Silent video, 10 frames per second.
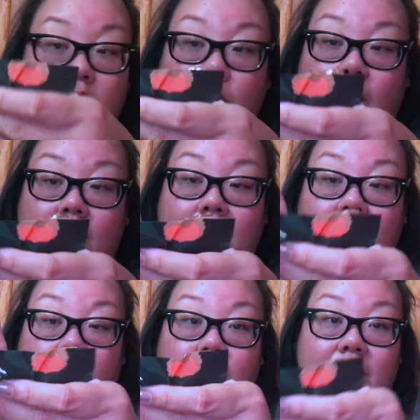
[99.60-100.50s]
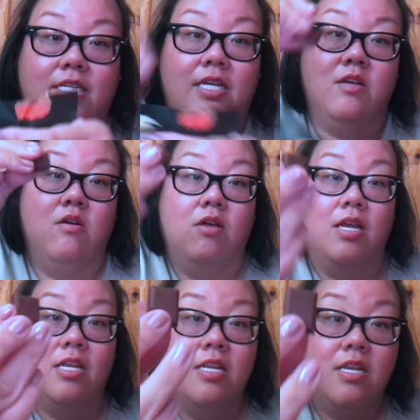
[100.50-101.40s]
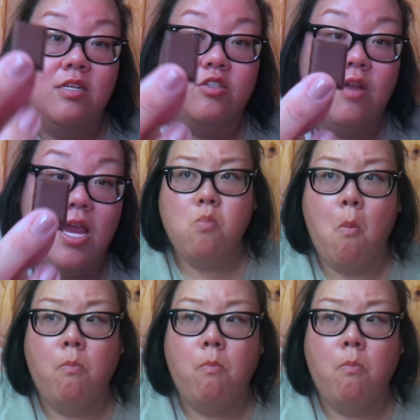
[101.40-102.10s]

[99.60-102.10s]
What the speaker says: one little rectangle and try it.